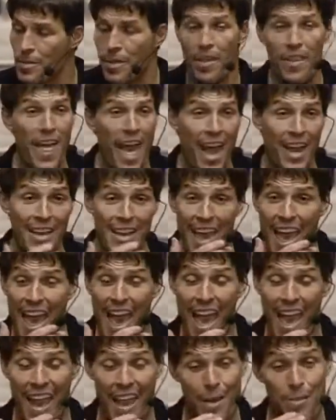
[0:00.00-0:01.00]
That
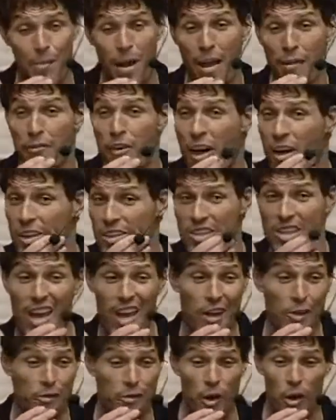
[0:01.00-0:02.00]
day, my father decided
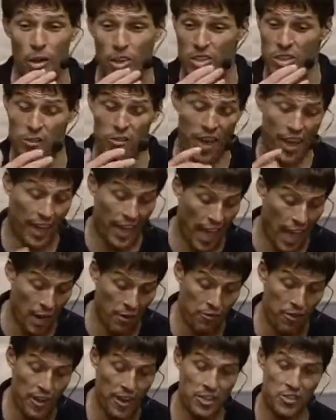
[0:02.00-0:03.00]
to focus on the fact he
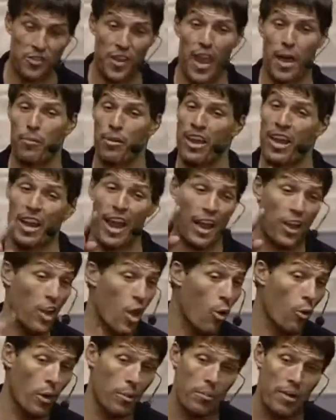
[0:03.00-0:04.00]
hadn't fed his family, and I know
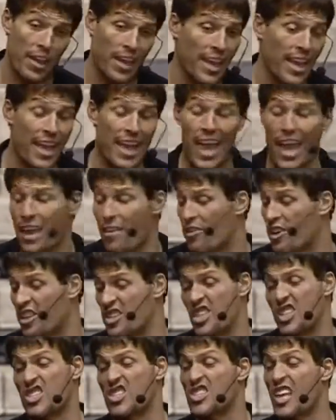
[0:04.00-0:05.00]
what meaning he gave because
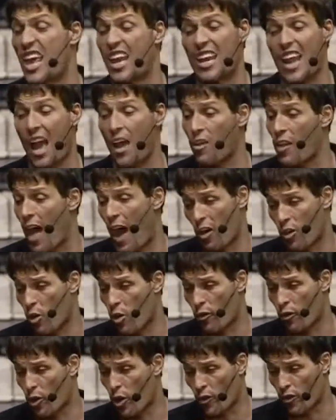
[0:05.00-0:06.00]
he said it out loud
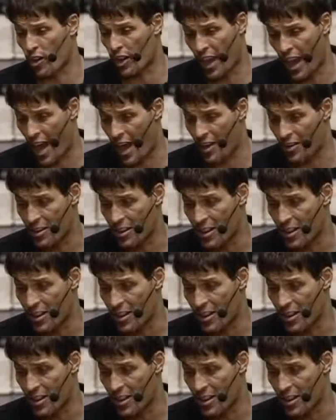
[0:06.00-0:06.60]
over and over again,